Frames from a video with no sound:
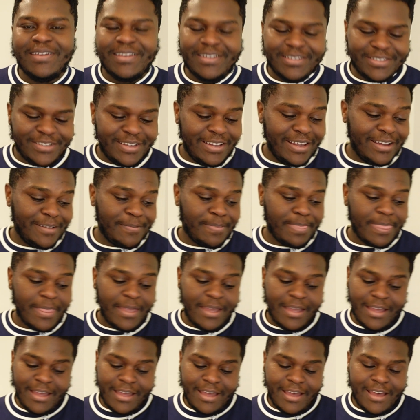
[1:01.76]
So
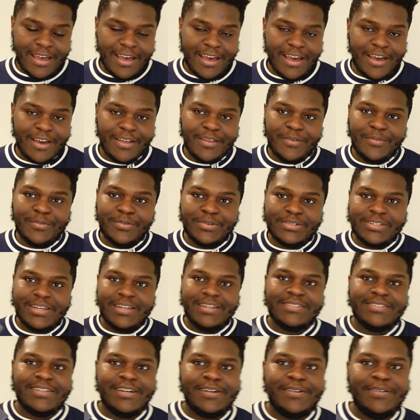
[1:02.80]
yeah, we'll check
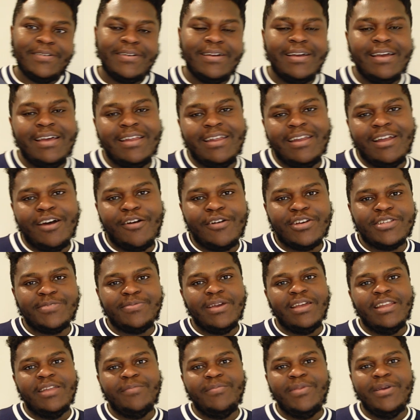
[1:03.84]
this out and then I'll
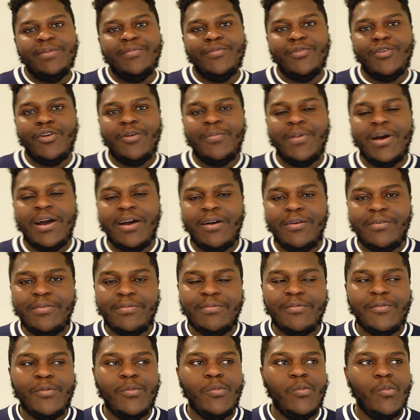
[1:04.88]
explain a bit more about
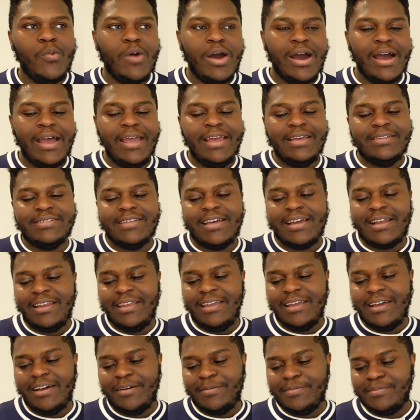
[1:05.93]
why
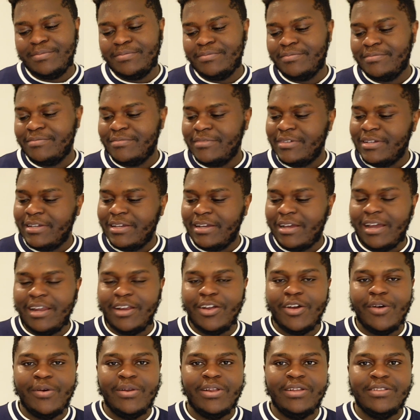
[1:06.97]
exactly I'm kind of
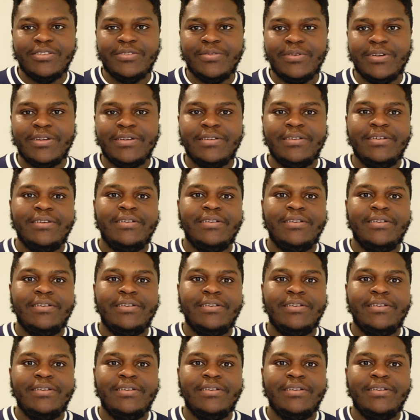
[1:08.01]
going into it.